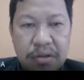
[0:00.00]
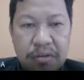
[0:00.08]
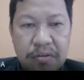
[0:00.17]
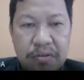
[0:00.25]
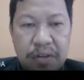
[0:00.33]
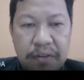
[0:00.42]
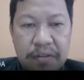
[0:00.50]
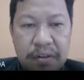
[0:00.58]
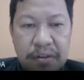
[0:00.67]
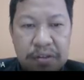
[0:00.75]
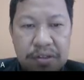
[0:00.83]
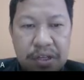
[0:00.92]
5
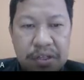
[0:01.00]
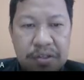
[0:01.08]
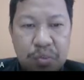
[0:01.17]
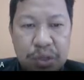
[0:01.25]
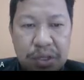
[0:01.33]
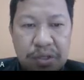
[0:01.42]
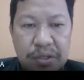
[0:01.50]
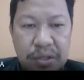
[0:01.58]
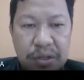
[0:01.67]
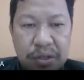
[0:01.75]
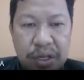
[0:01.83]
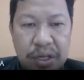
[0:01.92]
or 6 weeks.
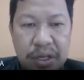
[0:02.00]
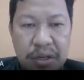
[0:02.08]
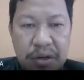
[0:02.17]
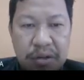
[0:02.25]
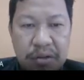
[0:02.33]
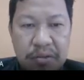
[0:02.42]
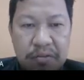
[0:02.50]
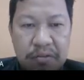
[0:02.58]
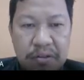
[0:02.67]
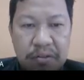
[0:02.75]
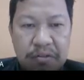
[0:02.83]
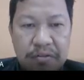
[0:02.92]
Okay, on the
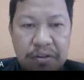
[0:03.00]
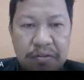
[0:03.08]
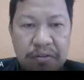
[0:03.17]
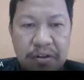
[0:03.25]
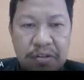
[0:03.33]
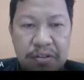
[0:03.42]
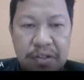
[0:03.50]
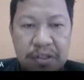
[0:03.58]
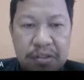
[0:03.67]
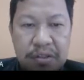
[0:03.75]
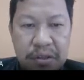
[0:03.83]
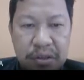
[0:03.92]
5th or
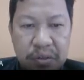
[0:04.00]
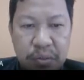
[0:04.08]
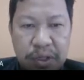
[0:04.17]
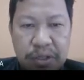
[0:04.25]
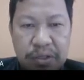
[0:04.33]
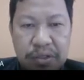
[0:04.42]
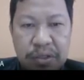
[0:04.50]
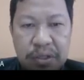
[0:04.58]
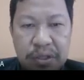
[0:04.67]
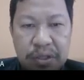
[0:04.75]
6th weeks.